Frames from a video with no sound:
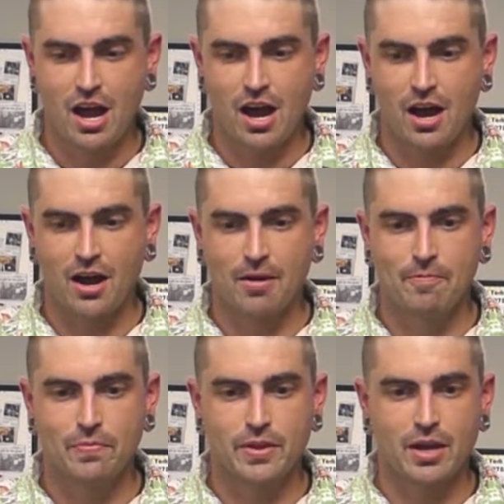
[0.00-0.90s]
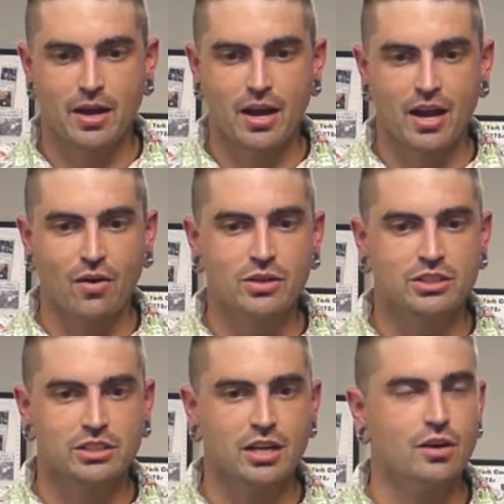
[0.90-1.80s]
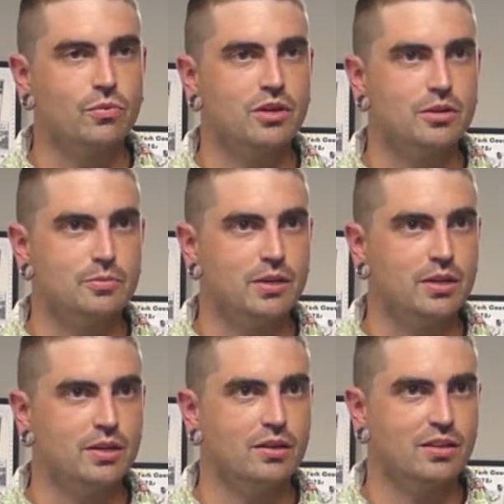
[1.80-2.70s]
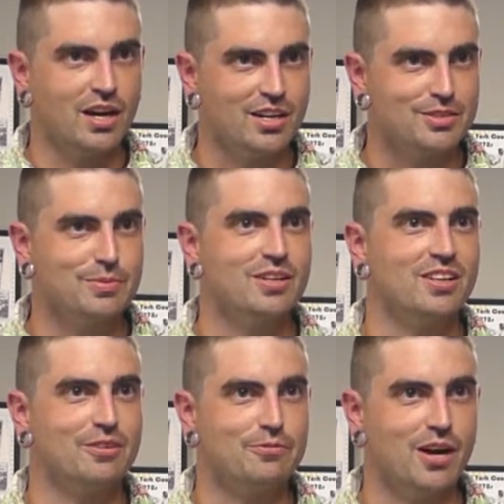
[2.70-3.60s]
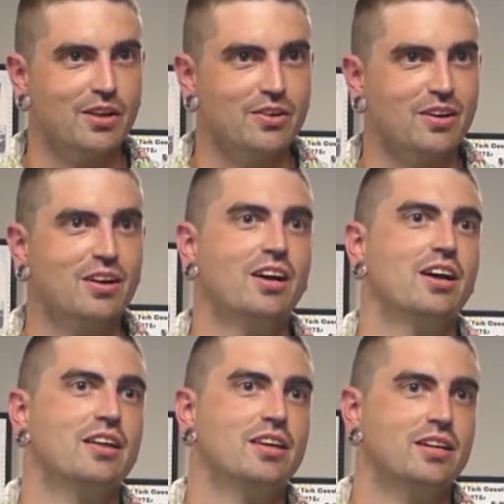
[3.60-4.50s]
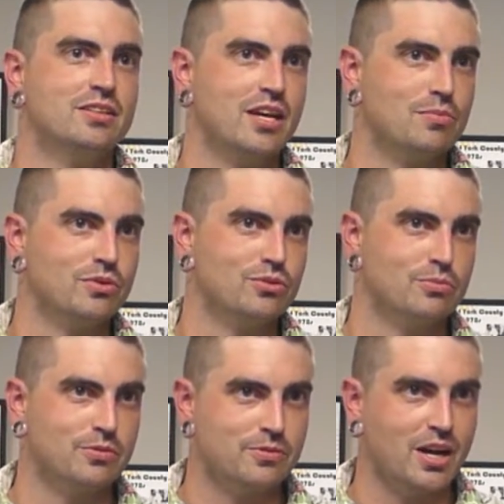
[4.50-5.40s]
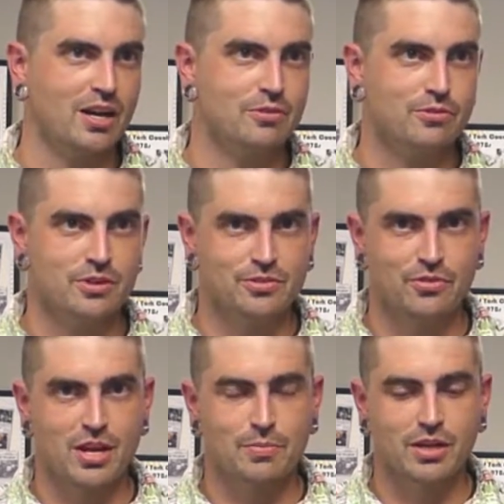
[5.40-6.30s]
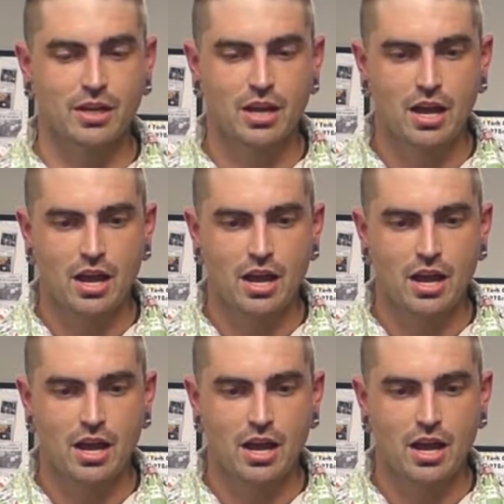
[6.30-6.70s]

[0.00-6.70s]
I always just kind of wanted to be the husband and the father that is able to provide for his family.